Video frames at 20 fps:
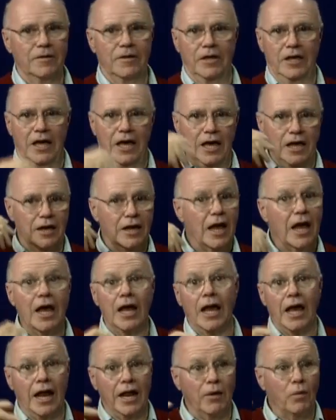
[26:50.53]
He
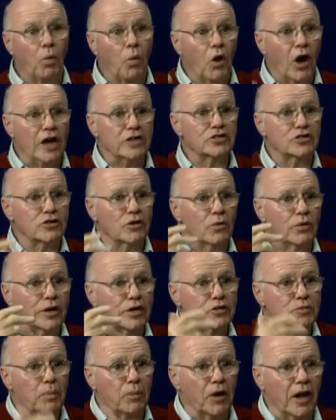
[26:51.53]
and he washed you in
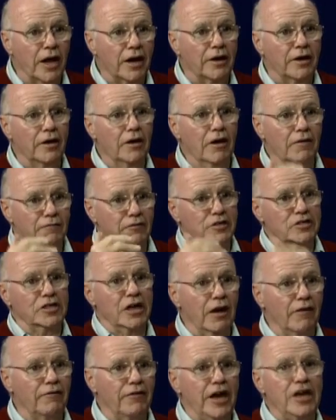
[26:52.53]
his blood yes. for
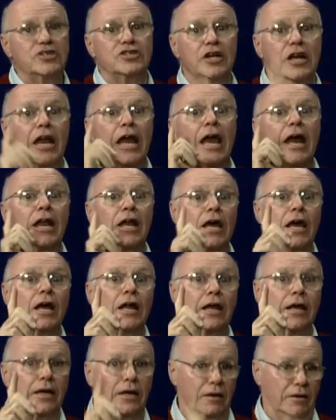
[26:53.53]
salvation and
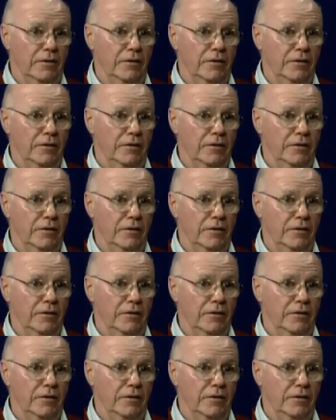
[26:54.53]
healing.